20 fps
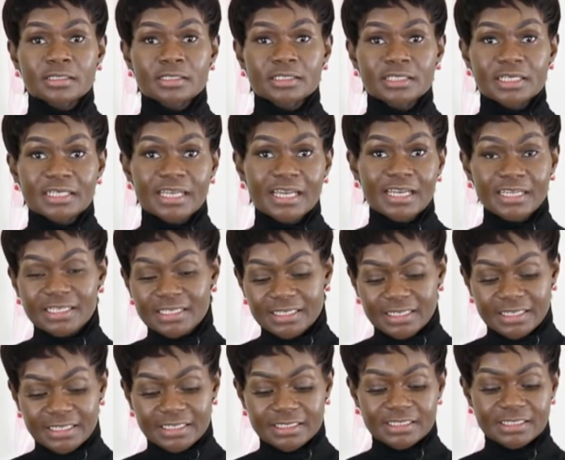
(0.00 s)
The cake
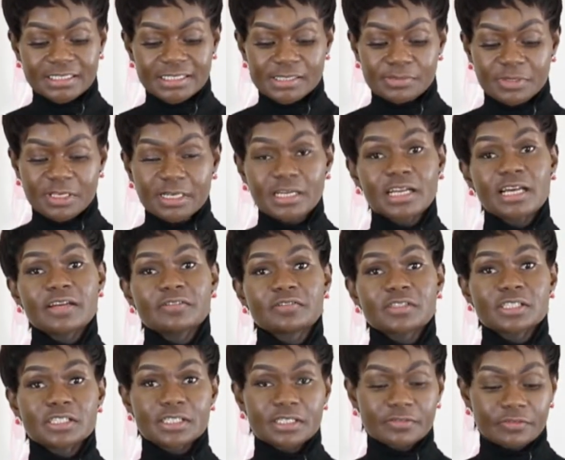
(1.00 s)
layer has been
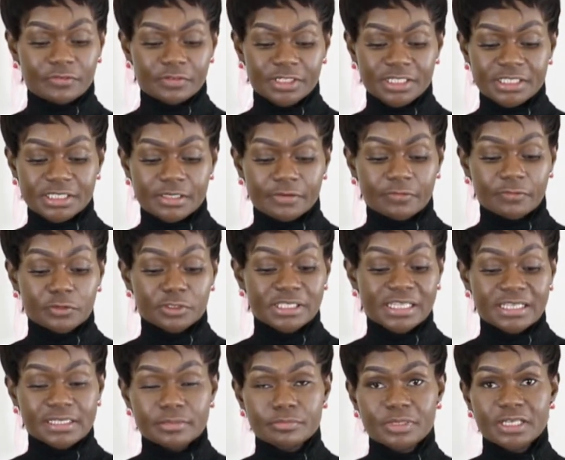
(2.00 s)
left in the freezer for
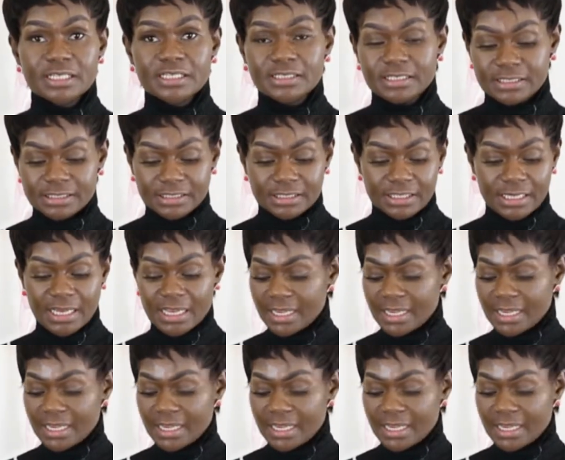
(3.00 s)
10 minutes,